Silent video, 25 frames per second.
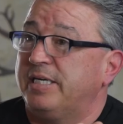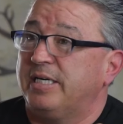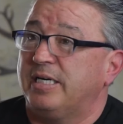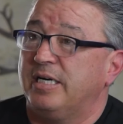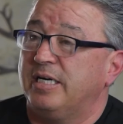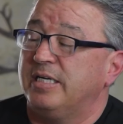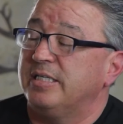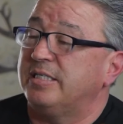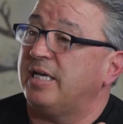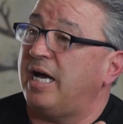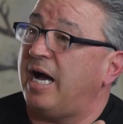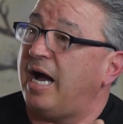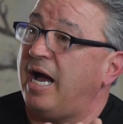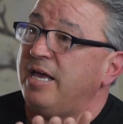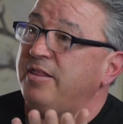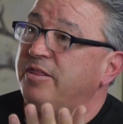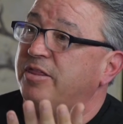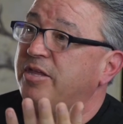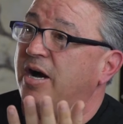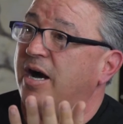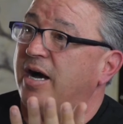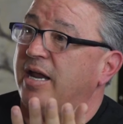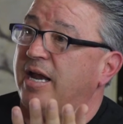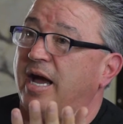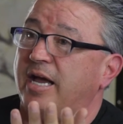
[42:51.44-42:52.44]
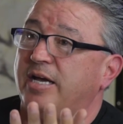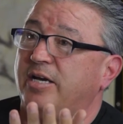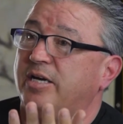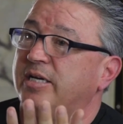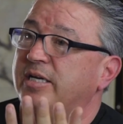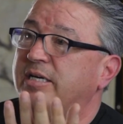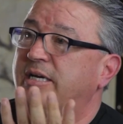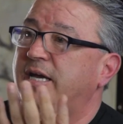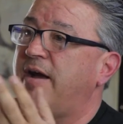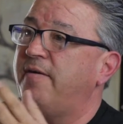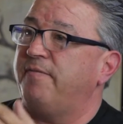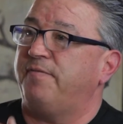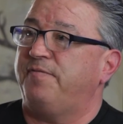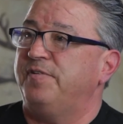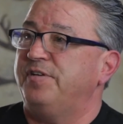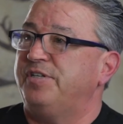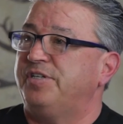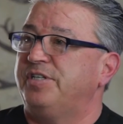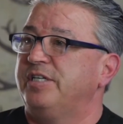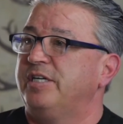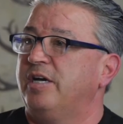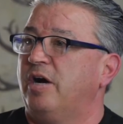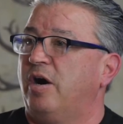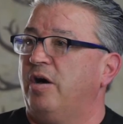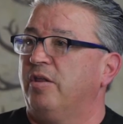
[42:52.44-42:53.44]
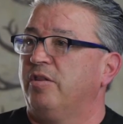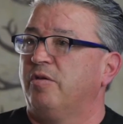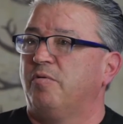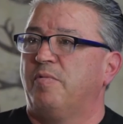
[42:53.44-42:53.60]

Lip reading: because I thought I could have kept fishing all